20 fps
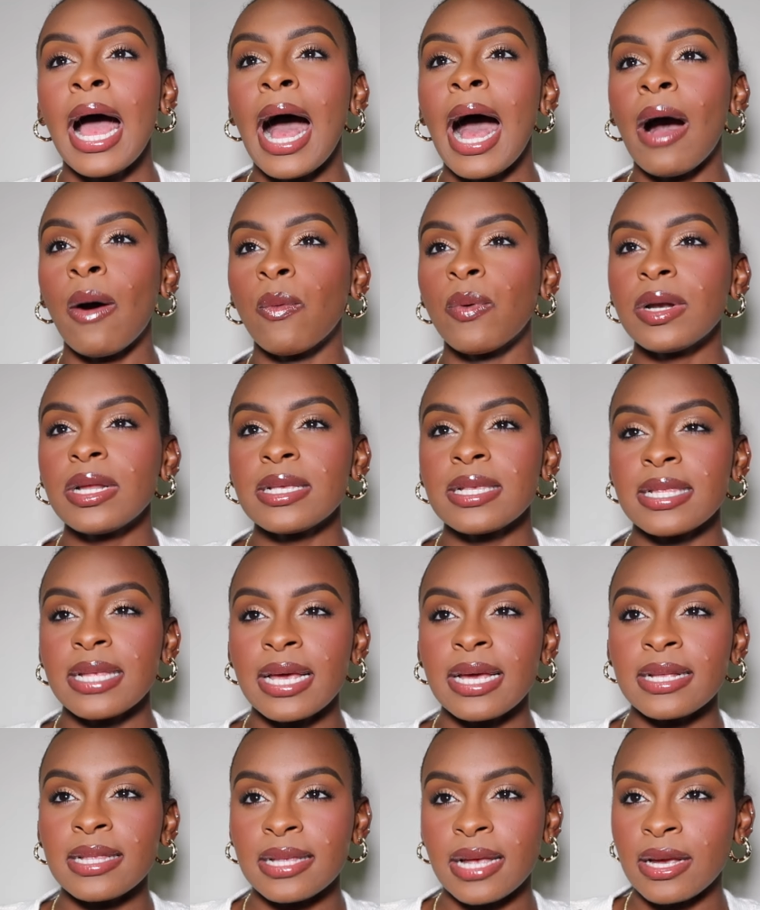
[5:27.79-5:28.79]
I wouldn't say
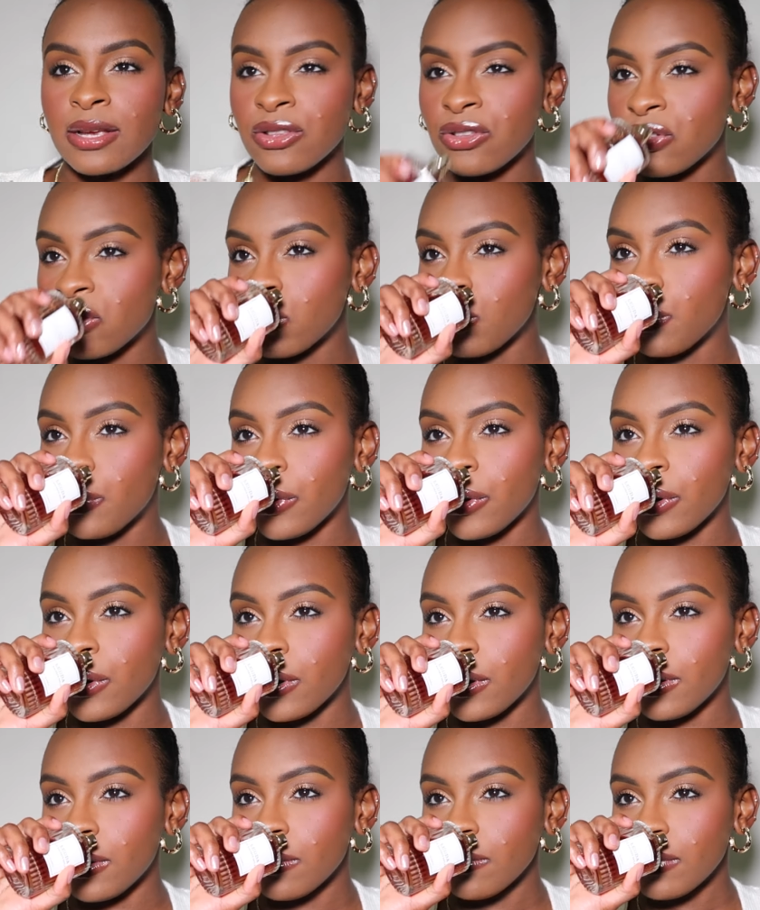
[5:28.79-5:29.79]
it's like
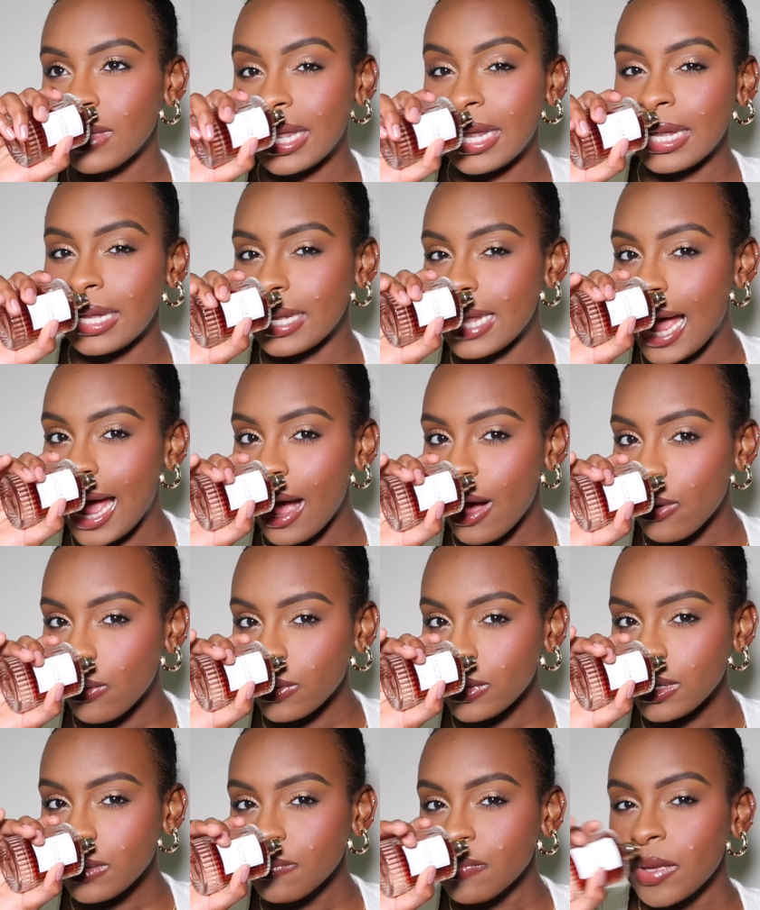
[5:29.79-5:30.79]
super
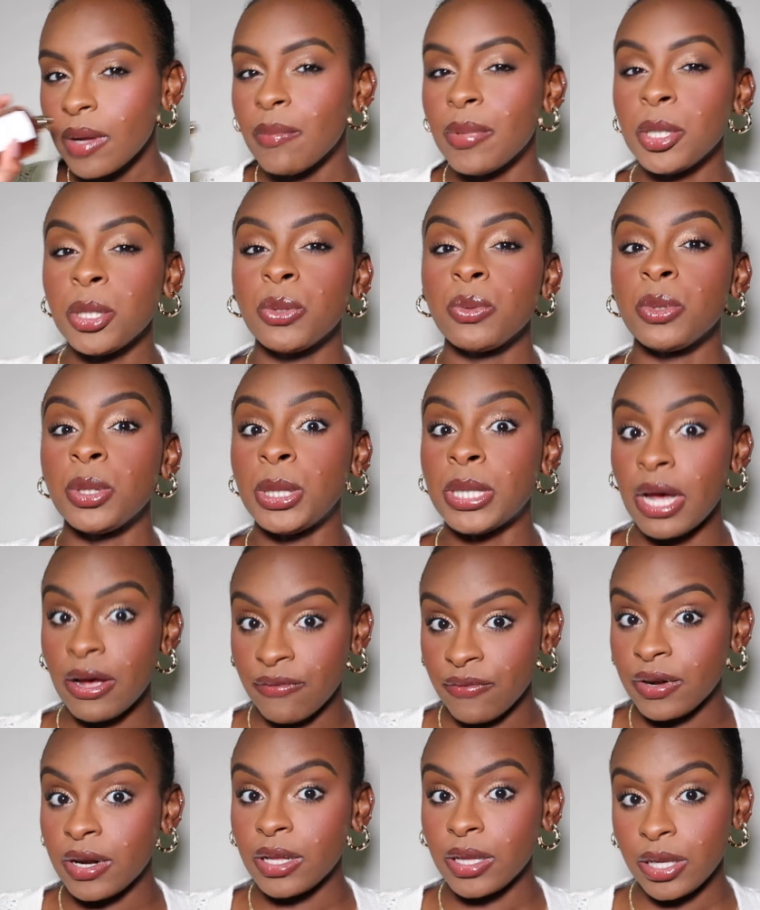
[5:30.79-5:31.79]
loud, but you
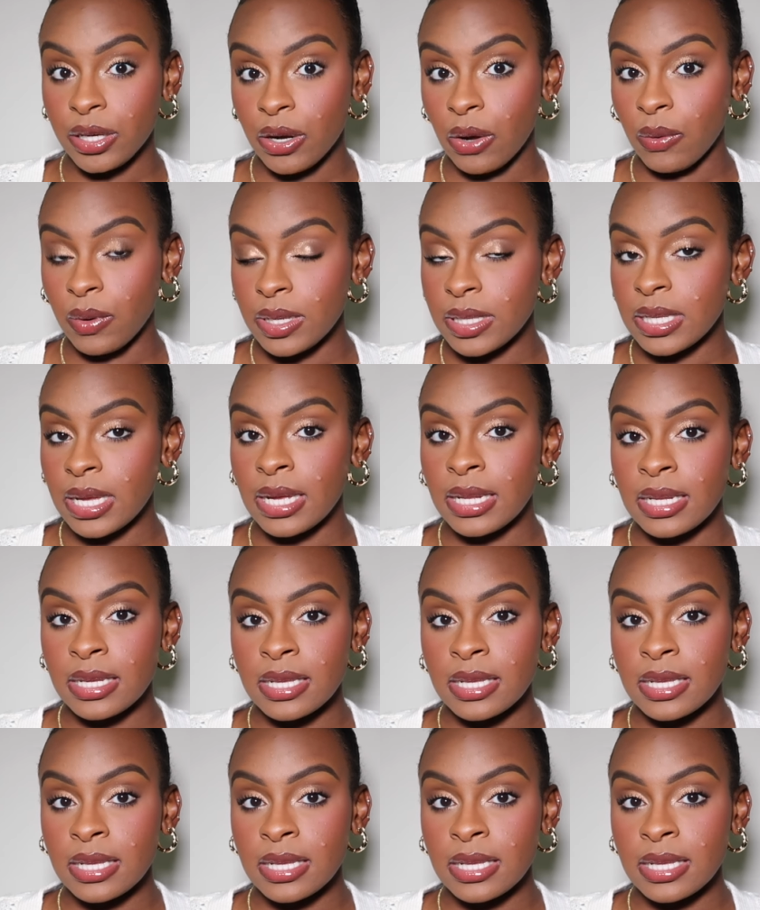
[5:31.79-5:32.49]
definitely notice it.